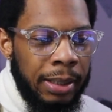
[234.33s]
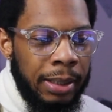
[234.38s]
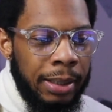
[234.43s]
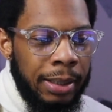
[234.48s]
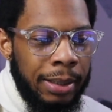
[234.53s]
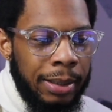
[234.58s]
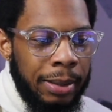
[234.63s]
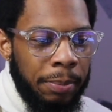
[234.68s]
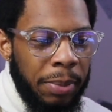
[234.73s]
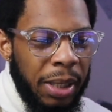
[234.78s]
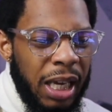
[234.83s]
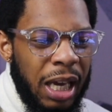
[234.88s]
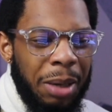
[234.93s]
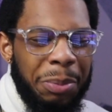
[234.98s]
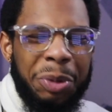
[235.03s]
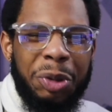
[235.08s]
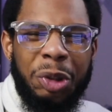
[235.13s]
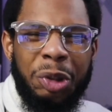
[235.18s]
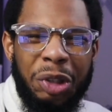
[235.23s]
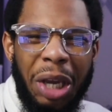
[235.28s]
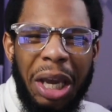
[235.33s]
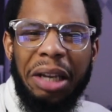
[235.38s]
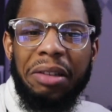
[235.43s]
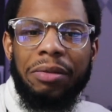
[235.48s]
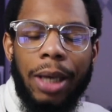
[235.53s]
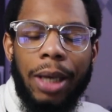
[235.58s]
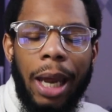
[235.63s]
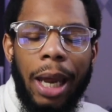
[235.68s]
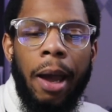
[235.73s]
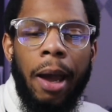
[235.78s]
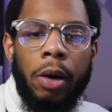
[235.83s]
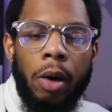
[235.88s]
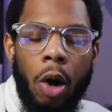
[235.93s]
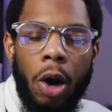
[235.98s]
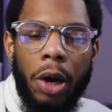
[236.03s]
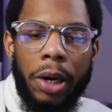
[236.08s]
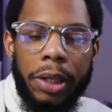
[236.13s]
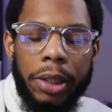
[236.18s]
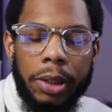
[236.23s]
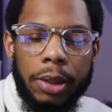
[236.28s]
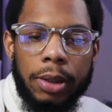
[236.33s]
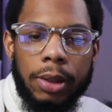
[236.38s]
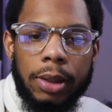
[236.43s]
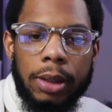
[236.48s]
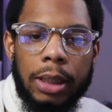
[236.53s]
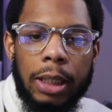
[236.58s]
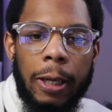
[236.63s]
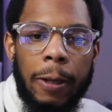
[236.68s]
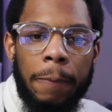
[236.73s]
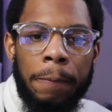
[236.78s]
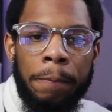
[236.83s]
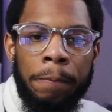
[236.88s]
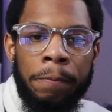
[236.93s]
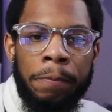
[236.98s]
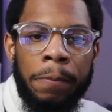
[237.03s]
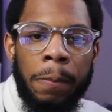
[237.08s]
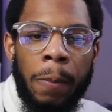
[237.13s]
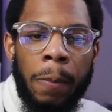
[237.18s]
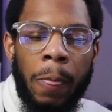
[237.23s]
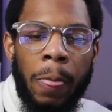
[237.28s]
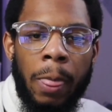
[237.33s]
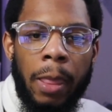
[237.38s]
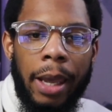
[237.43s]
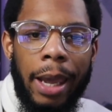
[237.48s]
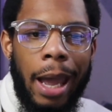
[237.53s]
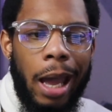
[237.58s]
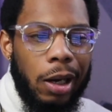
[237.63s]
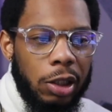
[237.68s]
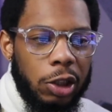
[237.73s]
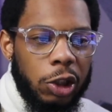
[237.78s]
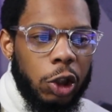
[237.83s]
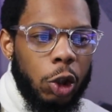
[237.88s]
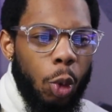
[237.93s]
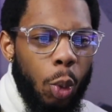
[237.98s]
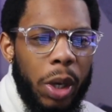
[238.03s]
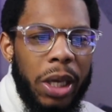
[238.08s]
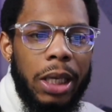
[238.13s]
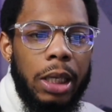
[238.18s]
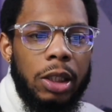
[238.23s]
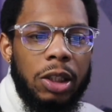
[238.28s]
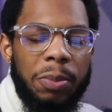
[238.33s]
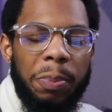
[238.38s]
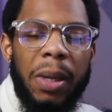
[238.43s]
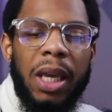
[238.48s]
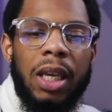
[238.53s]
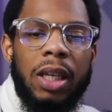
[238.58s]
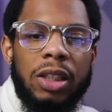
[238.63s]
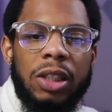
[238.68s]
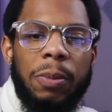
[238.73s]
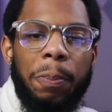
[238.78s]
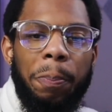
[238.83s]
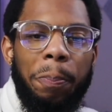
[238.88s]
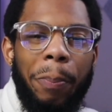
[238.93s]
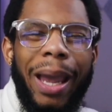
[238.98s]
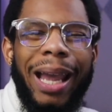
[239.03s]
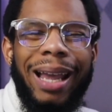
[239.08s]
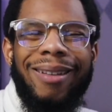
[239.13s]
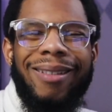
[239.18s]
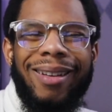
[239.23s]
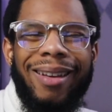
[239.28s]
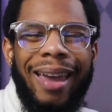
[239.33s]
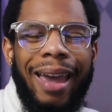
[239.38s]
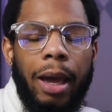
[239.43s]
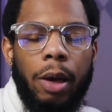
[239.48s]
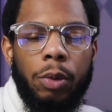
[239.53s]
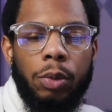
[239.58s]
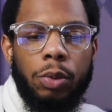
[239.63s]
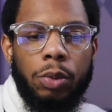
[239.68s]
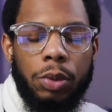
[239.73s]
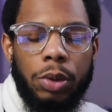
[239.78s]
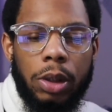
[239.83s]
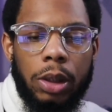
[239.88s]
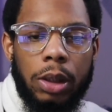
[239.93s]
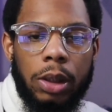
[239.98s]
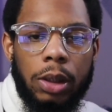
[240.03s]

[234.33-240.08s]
become shakedown artists and how to squeeze men's bank accounts.